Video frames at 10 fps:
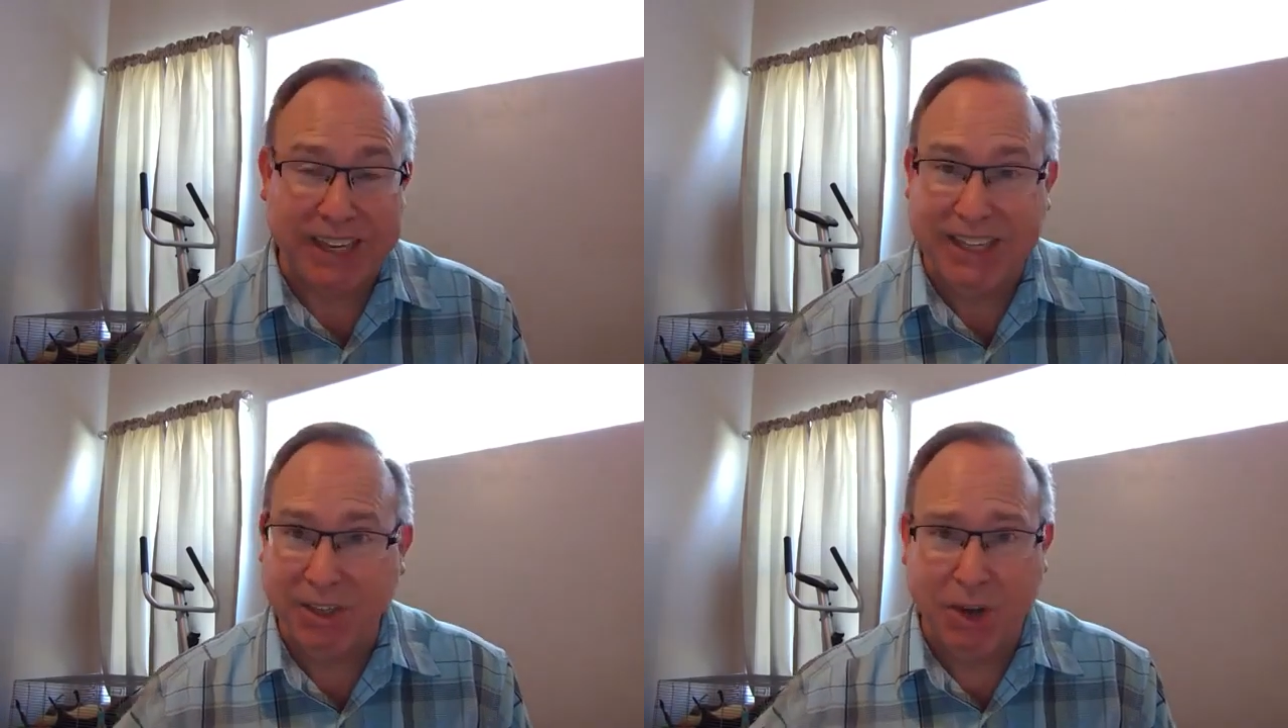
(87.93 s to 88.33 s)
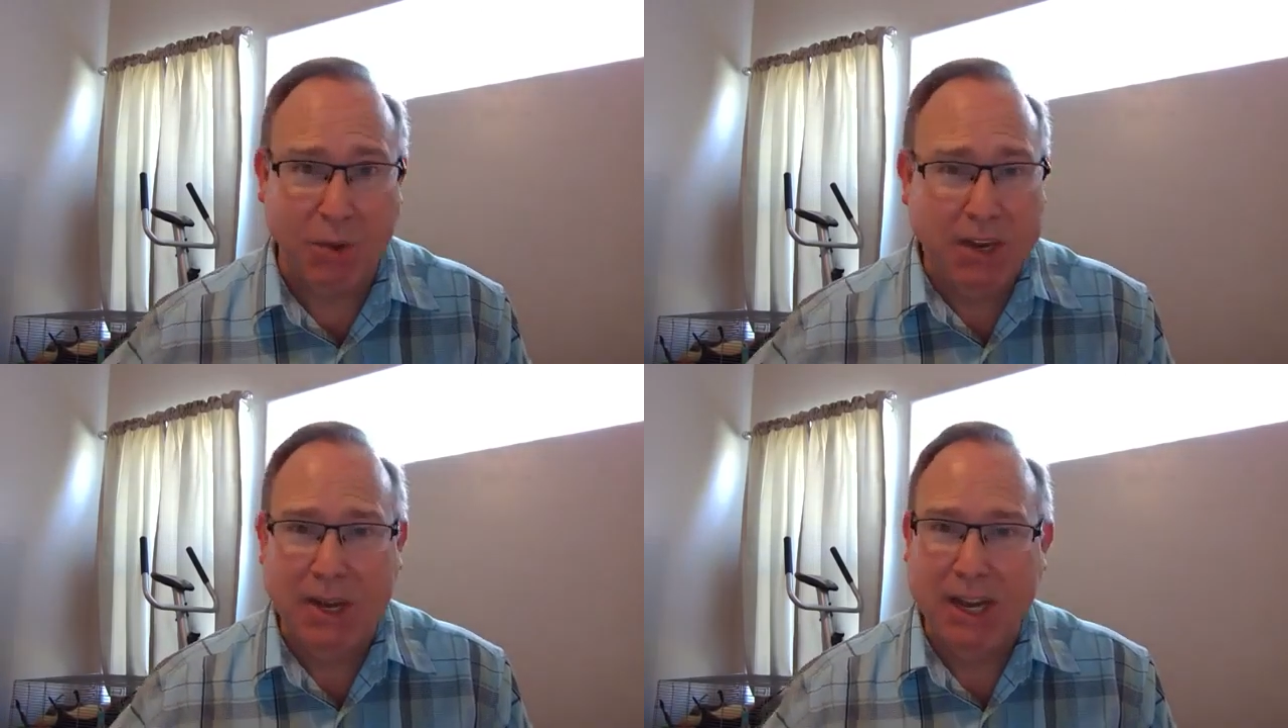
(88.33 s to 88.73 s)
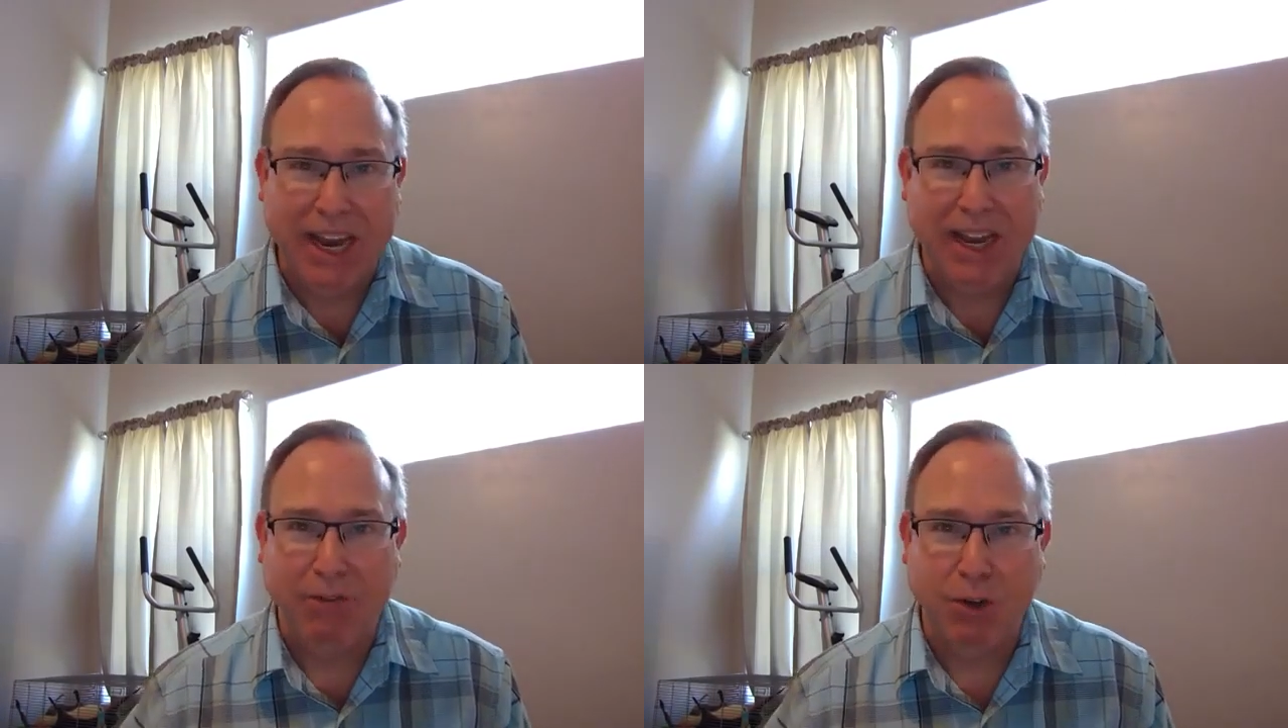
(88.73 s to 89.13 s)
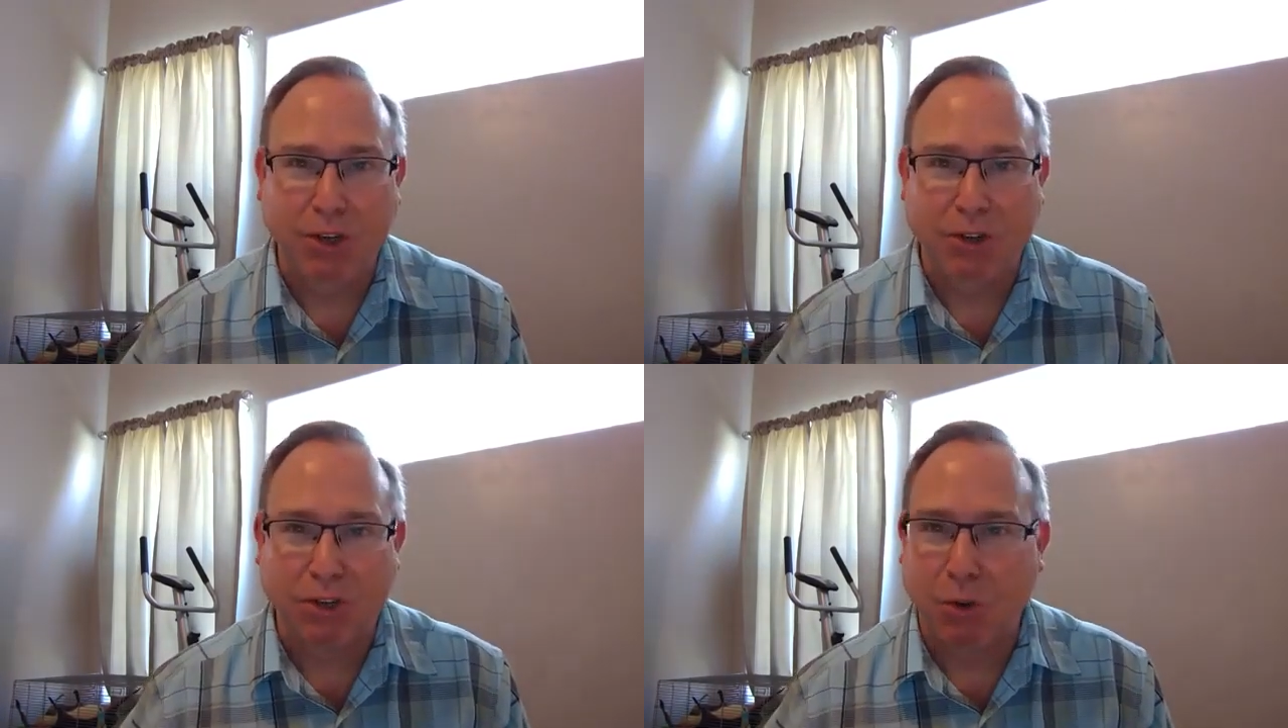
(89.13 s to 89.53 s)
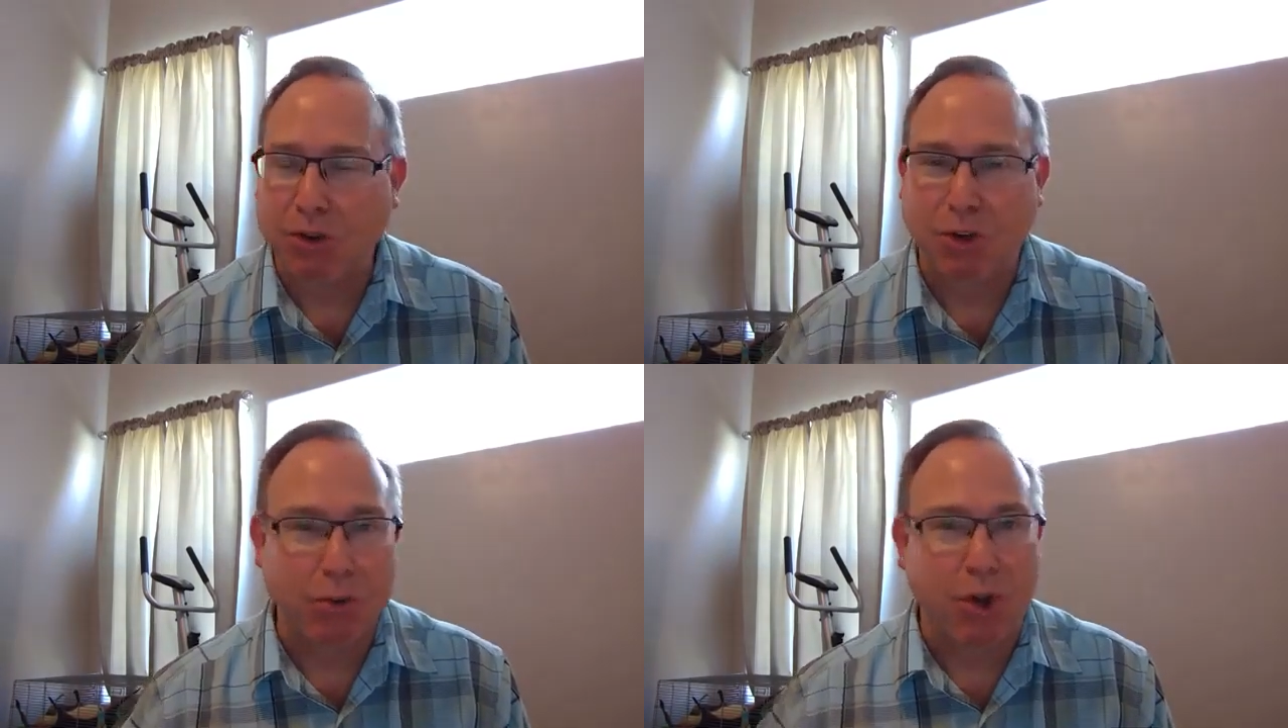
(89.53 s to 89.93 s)
And so if you're
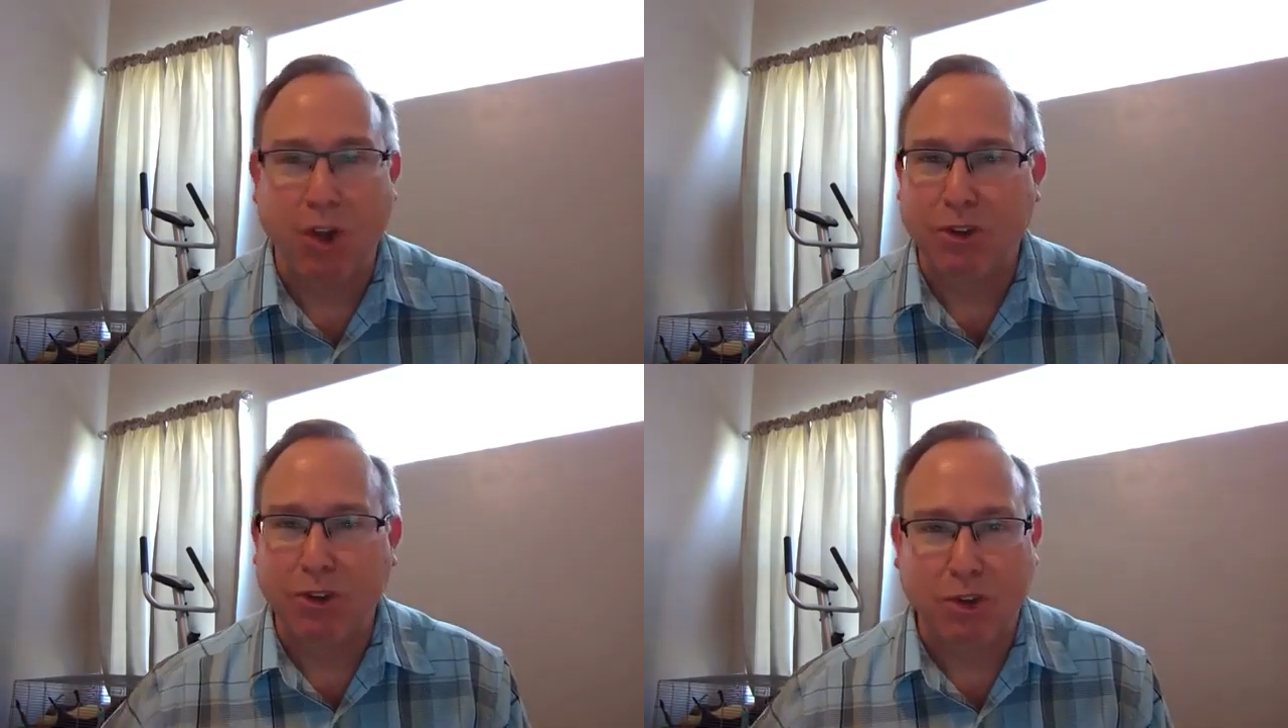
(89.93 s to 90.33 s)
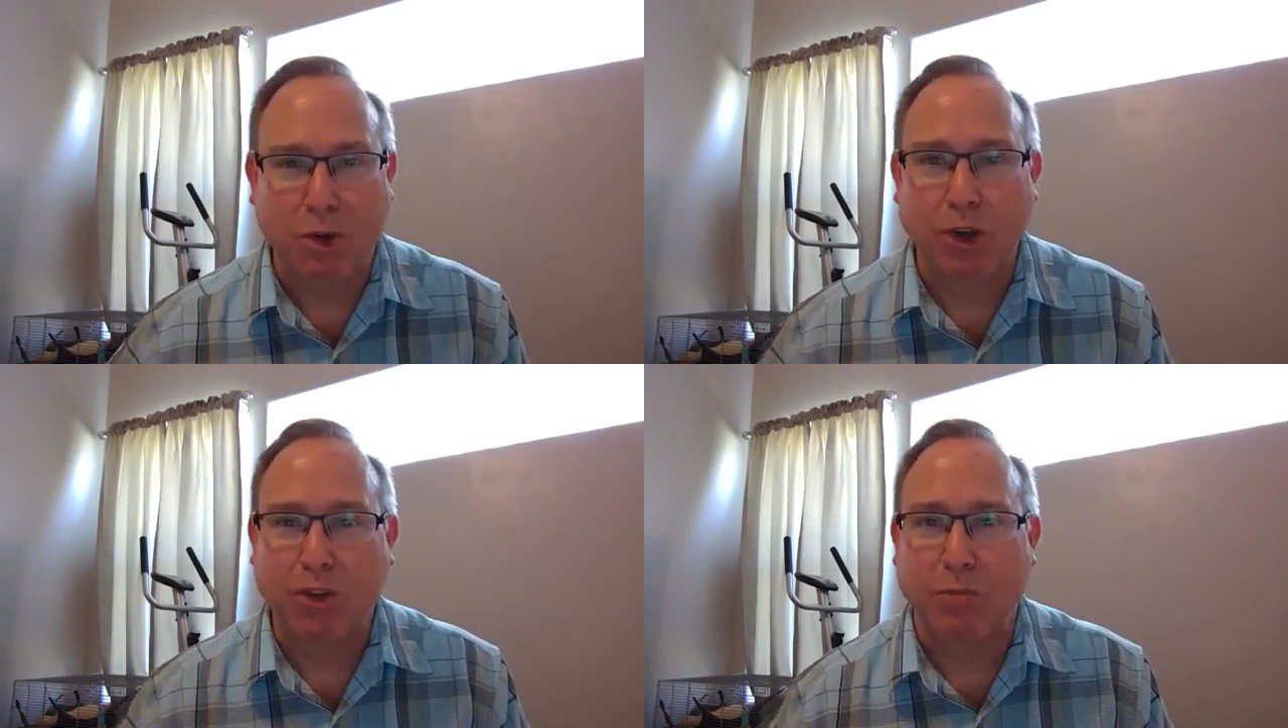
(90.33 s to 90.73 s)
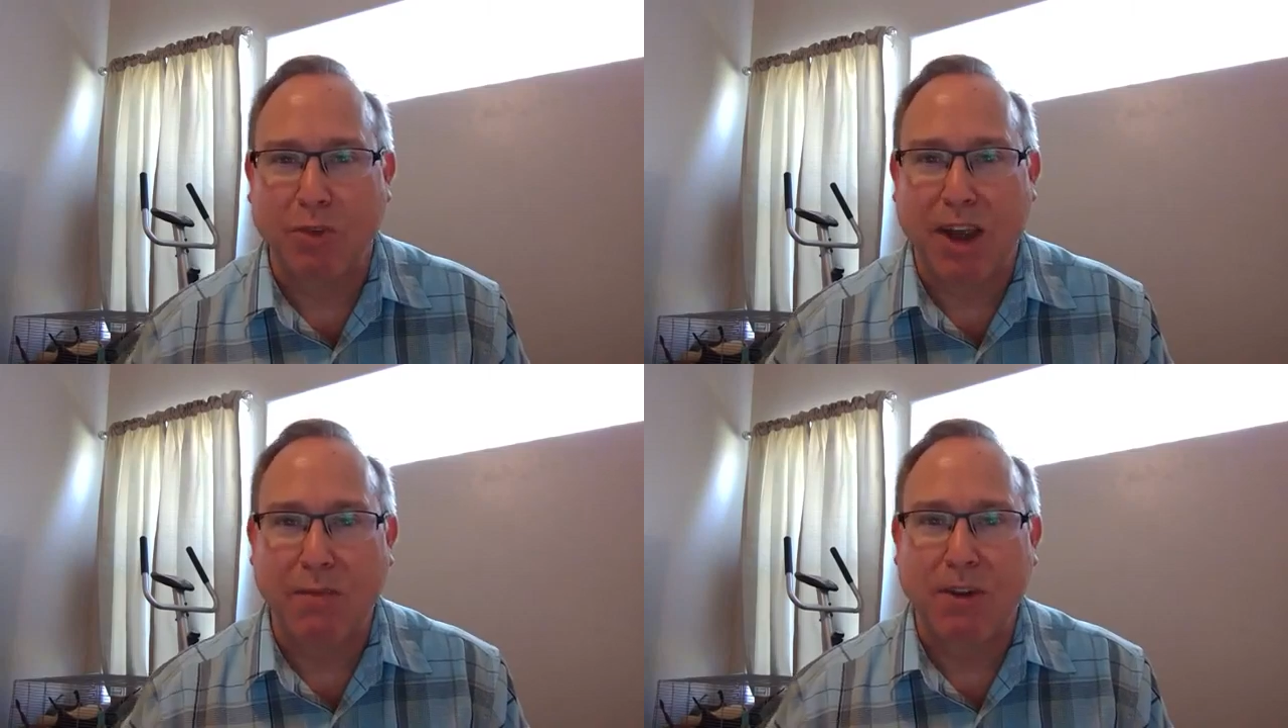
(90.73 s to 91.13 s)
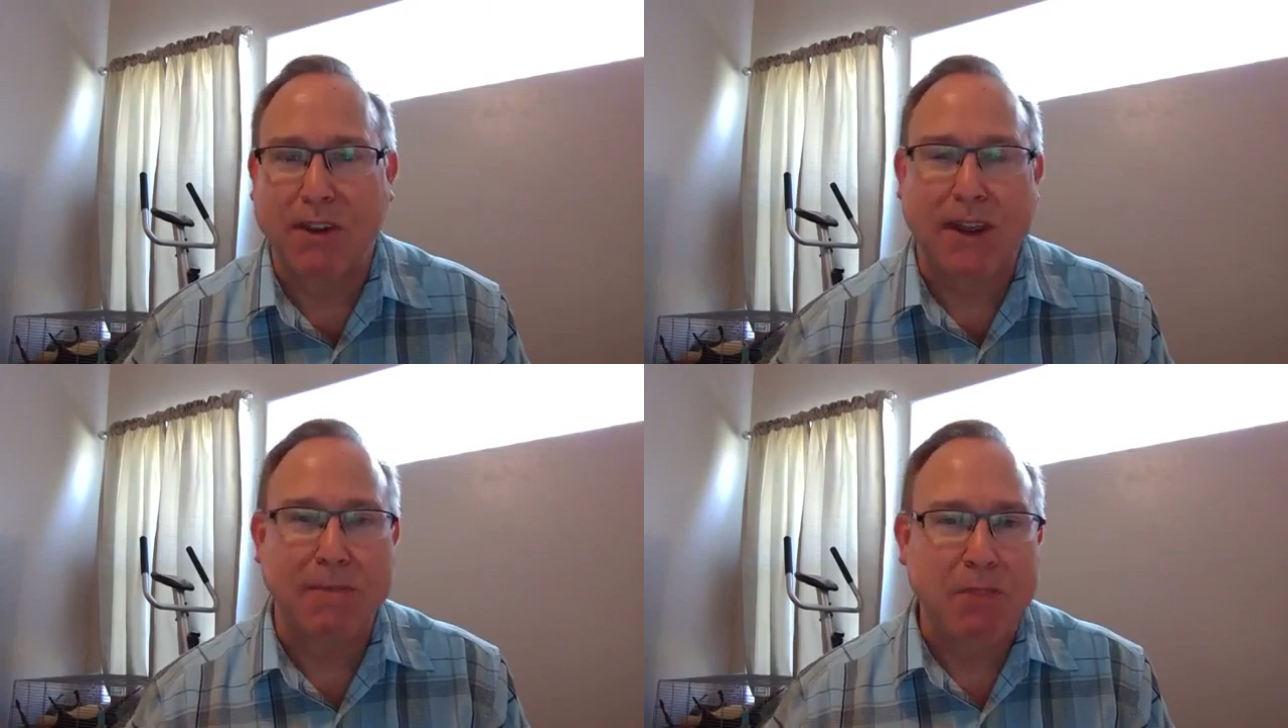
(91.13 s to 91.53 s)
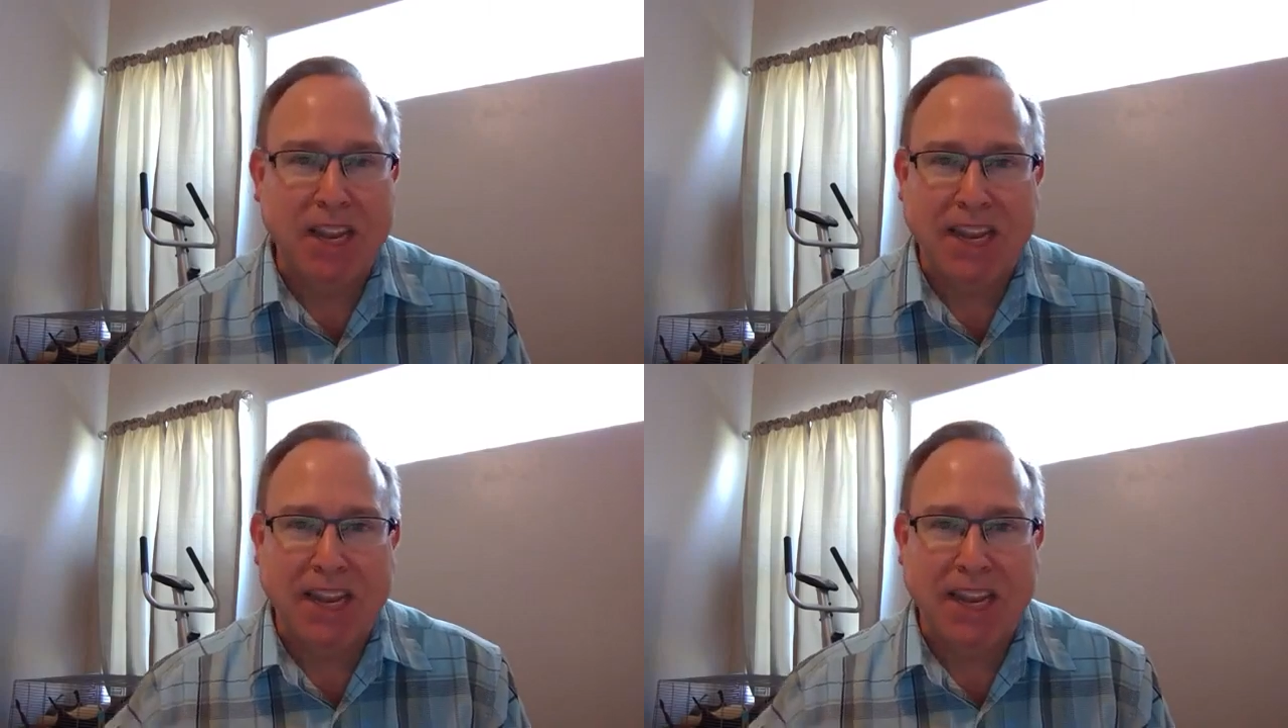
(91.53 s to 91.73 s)
discouraged, and we all are discouraged from time to time,